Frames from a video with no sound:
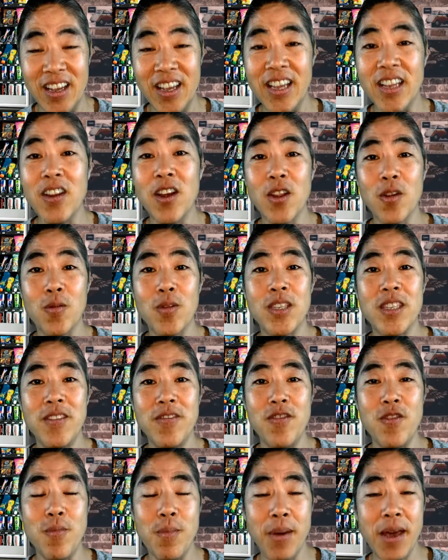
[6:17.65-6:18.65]
In other words, if
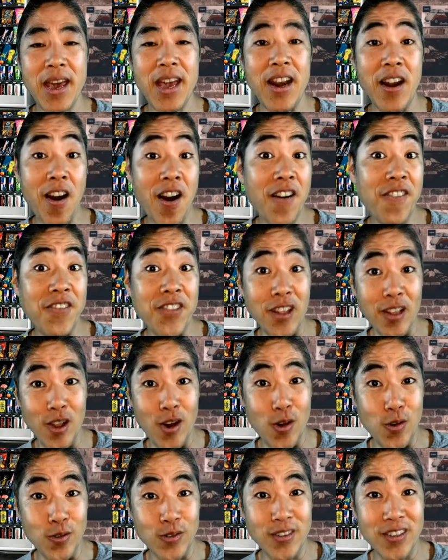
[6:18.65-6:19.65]
you paid off the
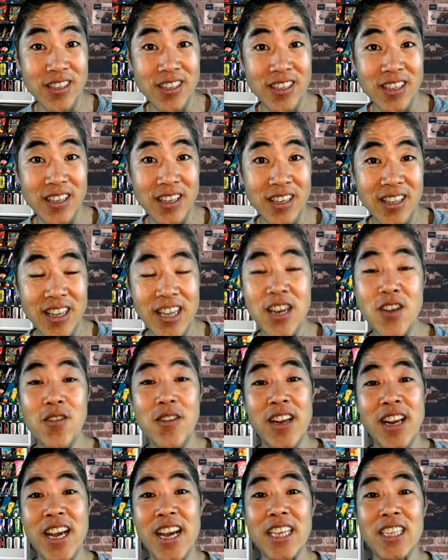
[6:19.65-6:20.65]
loans, then you
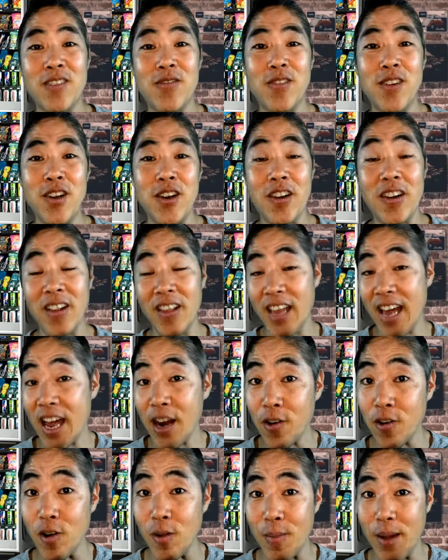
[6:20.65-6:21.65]
can ask for your
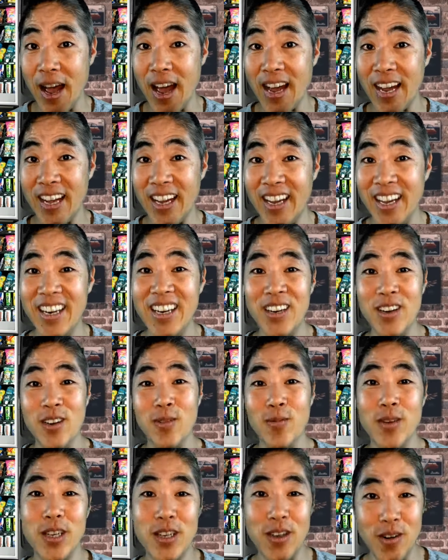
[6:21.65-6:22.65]
collateral back and it'll
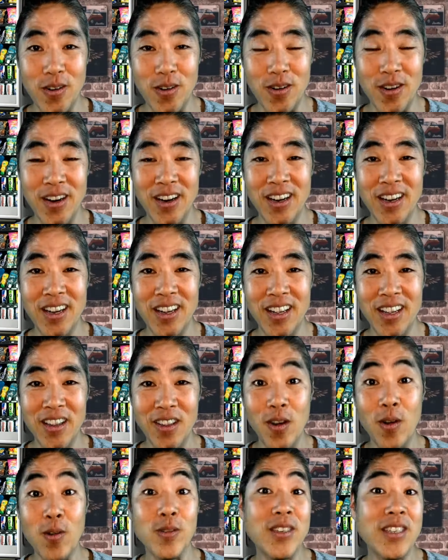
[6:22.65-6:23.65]
return
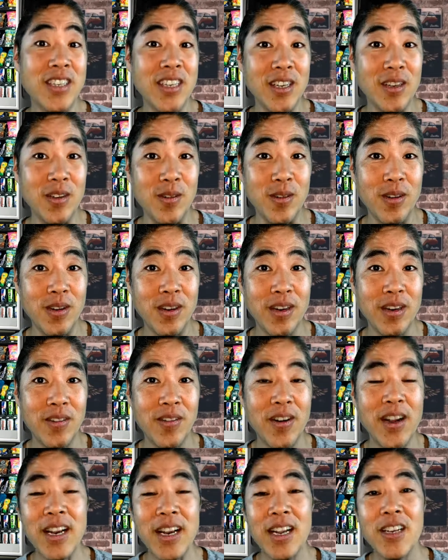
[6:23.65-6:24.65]
those to you, right?